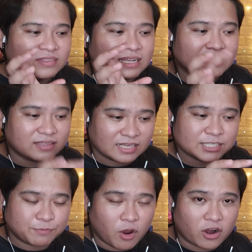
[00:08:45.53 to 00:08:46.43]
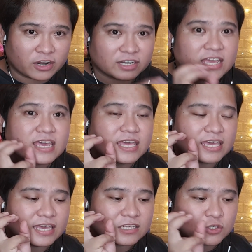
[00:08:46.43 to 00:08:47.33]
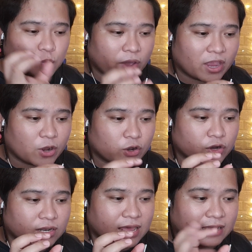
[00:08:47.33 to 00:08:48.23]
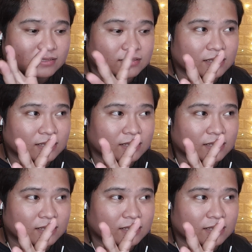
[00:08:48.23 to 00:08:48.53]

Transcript: that this part is where, like,